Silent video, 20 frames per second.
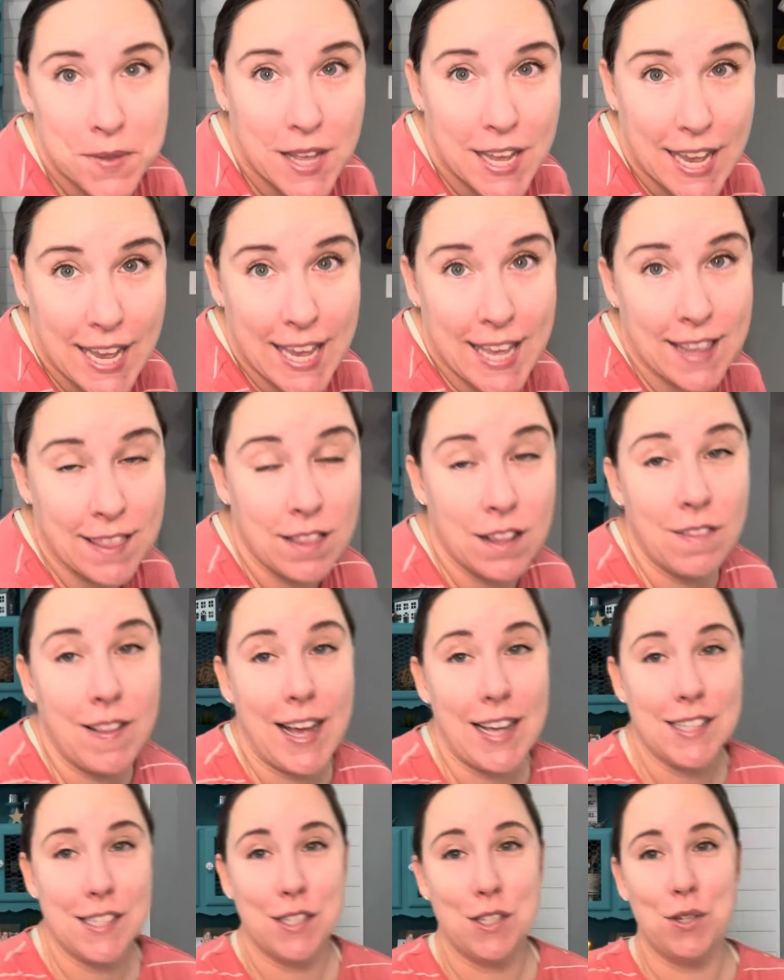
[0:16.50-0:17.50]
in the
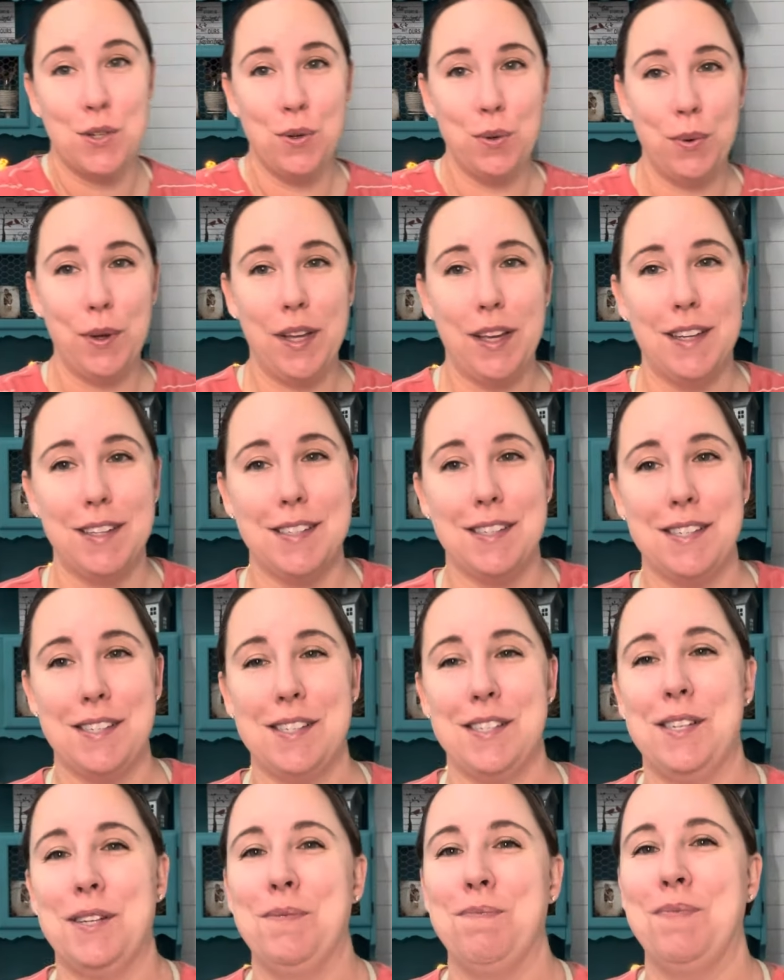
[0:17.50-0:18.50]
last two weeks.
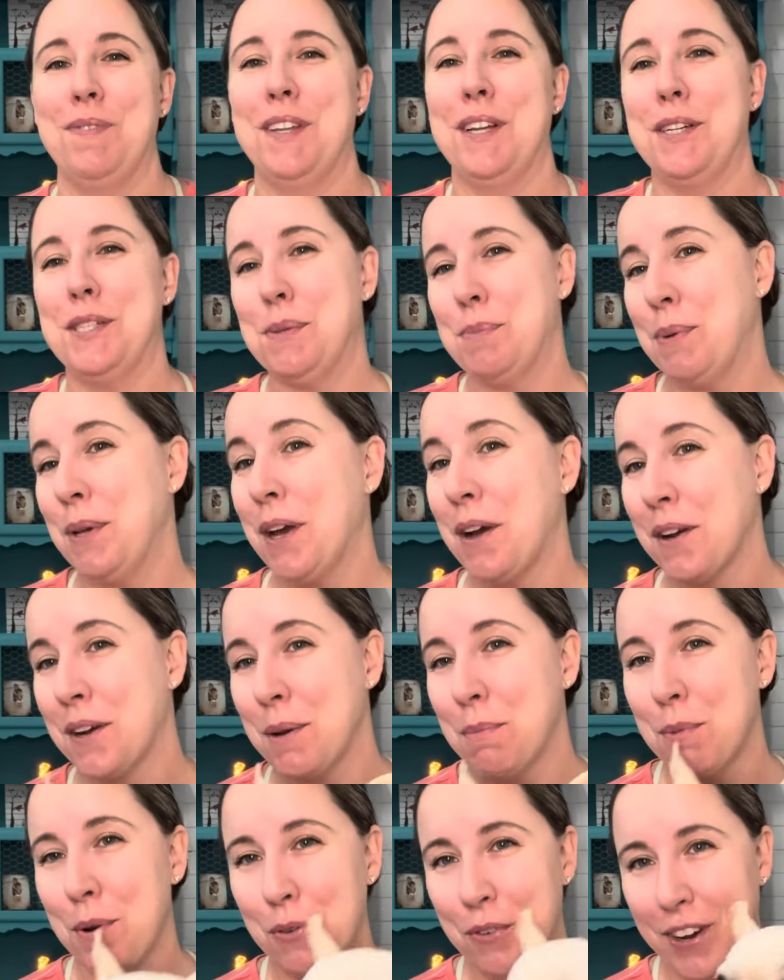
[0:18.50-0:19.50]
Here's Bianca
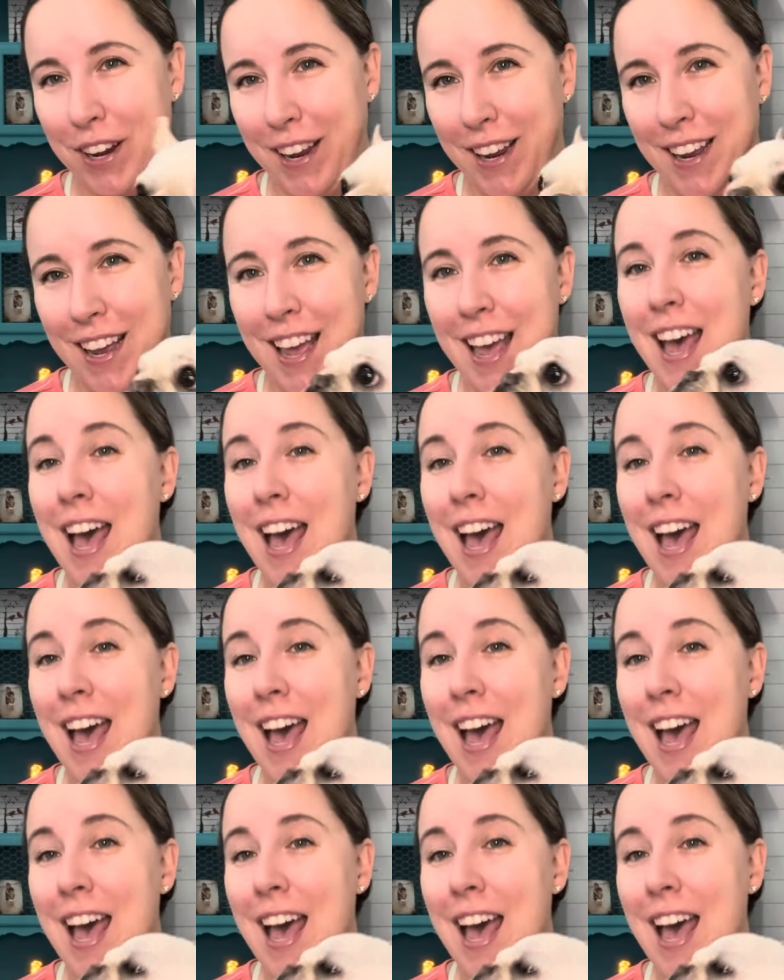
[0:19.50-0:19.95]
Marie.